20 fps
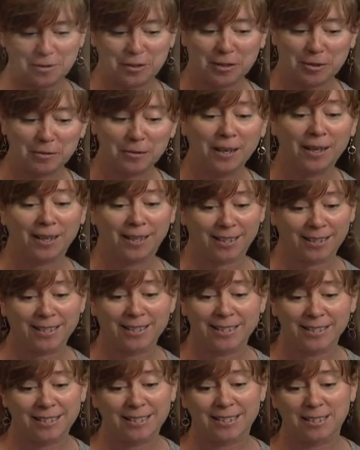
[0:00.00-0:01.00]
you don't like it,
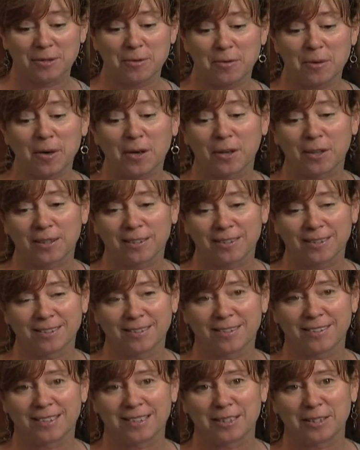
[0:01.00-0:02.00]
it's still work.
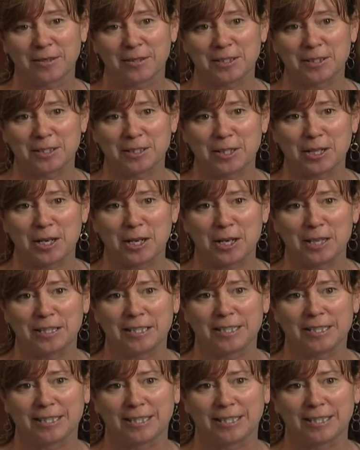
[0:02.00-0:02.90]
It's not,